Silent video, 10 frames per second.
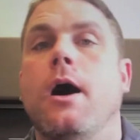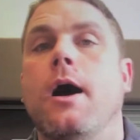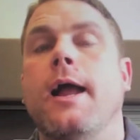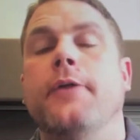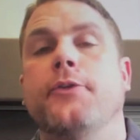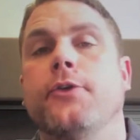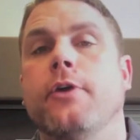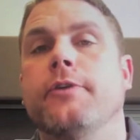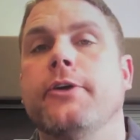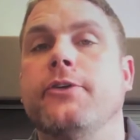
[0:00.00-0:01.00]
and
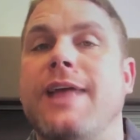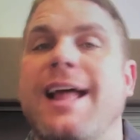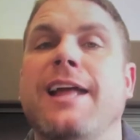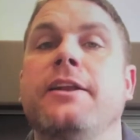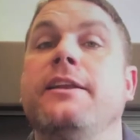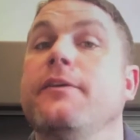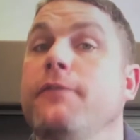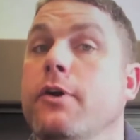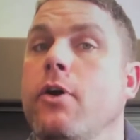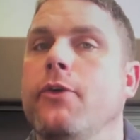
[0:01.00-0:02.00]
service and
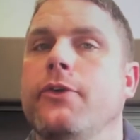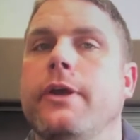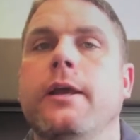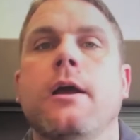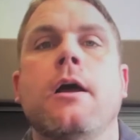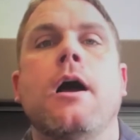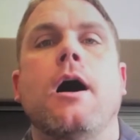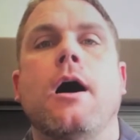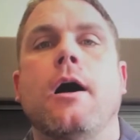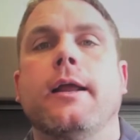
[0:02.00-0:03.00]
difficulty
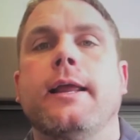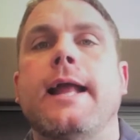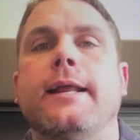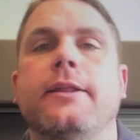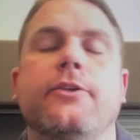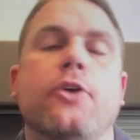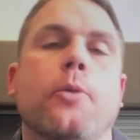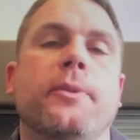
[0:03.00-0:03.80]
getting these